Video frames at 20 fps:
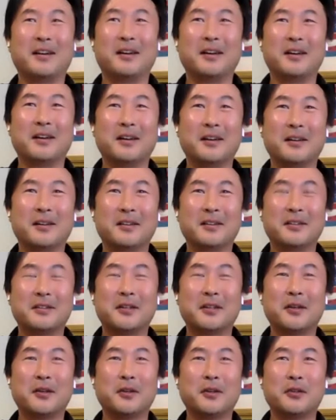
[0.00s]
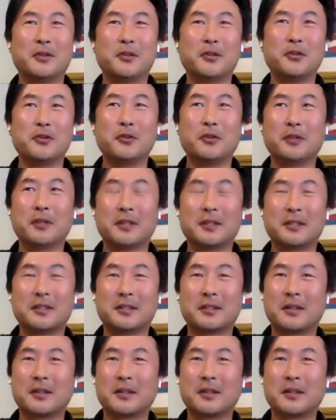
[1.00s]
To tell you the truth, it